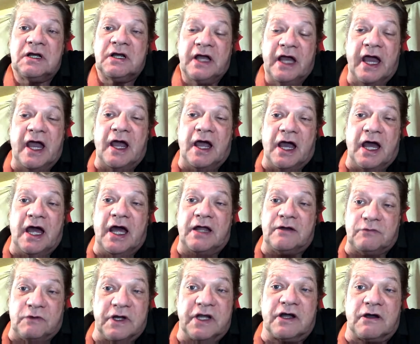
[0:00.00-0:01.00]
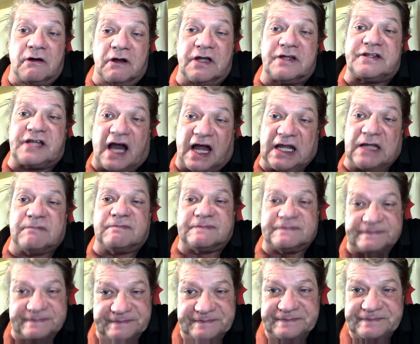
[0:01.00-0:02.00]
and we're going to tell them
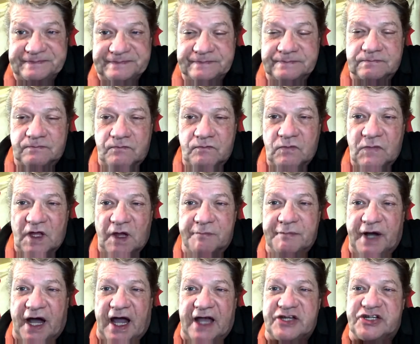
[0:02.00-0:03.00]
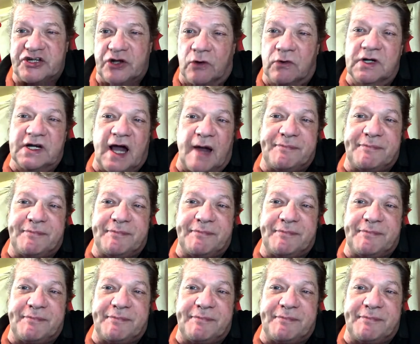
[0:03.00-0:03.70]
by showing up